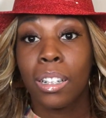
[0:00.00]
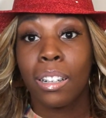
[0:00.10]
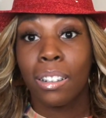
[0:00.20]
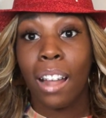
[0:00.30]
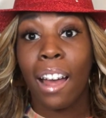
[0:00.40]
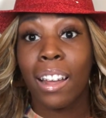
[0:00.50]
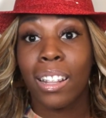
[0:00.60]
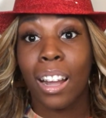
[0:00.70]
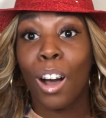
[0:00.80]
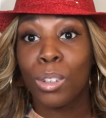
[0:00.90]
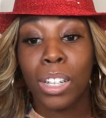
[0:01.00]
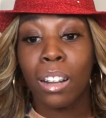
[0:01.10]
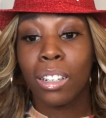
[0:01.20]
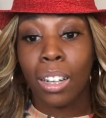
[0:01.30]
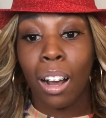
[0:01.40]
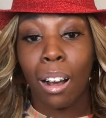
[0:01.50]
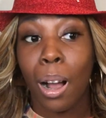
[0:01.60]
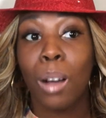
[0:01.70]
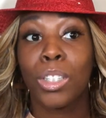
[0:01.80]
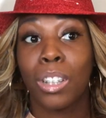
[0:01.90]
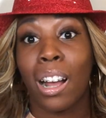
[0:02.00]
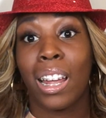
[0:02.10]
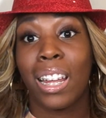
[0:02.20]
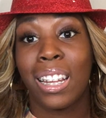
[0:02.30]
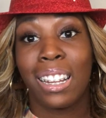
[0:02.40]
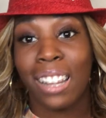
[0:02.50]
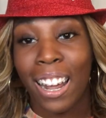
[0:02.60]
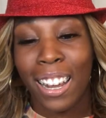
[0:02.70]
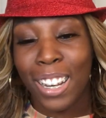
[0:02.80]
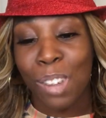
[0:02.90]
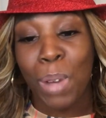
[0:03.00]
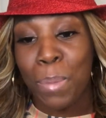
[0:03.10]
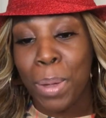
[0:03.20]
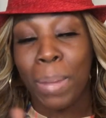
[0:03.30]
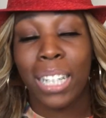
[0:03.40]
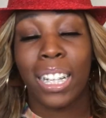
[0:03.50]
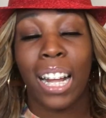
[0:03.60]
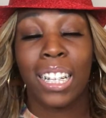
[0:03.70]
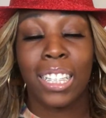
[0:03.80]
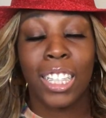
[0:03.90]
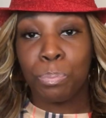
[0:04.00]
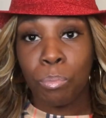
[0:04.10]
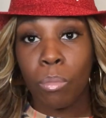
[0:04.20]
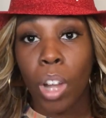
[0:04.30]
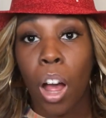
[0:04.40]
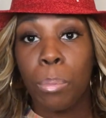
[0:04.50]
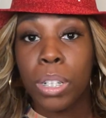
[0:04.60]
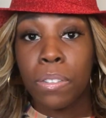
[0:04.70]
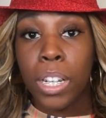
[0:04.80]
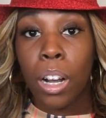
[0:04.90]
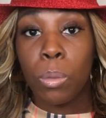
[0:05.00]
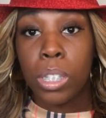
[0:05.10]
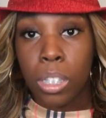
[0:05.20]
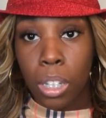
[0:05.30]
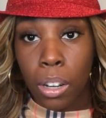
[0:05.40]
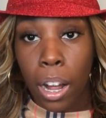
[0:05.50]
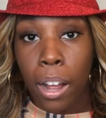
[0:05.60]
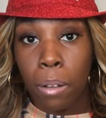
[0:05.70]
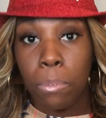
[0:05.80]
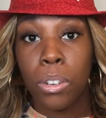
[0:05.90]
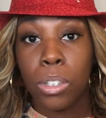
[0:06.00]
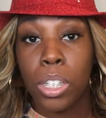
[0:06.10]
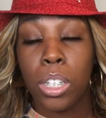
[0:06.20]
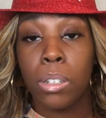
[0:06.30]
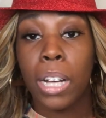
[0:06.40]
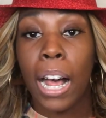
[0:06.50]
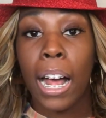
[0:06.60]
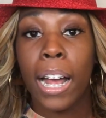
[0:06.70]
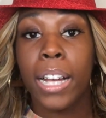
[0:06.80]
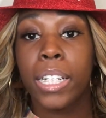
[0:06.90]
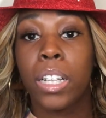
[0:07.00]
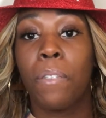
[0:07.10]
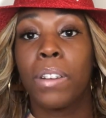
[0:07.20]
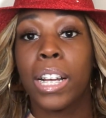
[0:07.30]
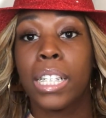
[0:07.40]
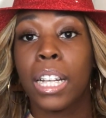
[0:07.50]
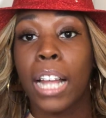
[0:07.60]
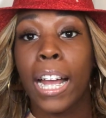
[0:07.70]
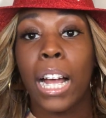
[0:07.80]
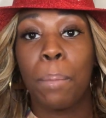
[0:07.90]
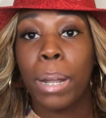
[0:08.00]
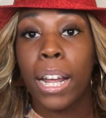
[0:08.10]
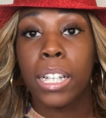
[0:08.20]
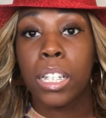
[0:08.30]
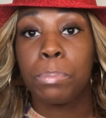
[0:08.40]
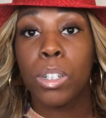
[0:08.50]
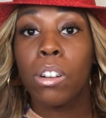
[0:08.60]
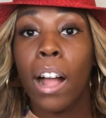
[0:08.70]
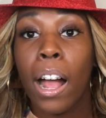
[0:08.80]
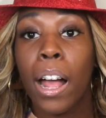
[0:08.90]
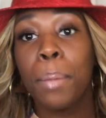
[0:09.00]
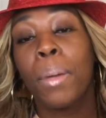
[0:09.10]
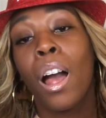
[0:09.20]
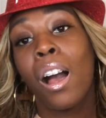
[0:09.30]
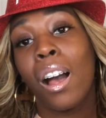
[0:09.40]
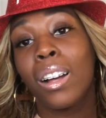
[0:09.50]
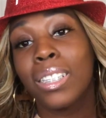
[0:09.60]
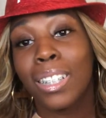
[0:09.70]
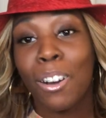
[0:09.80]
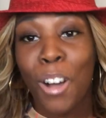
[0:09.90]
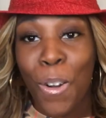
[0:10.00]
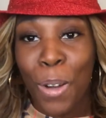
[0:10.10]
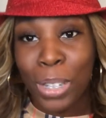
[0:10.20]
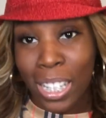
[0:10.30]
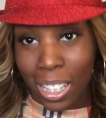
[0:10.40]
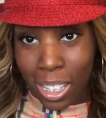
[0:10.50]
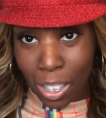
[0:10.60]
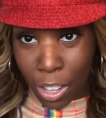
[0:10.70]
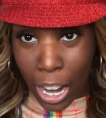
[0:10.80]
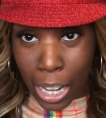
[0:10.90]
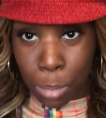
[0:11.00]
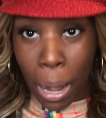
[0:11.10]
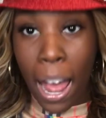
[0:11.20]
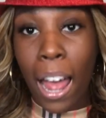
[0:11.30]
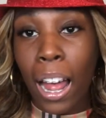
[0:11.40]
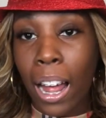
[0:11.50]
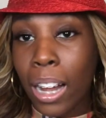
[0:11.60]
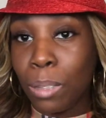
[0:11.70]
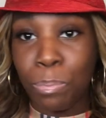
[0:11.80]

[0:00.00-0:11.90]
like hotel and all. I'll try it. Like, that might be my challenge. I hope this video was helpful to you guys. Don't forget to like, comment, and subscribe. Also, I'm going to show you guys my hat.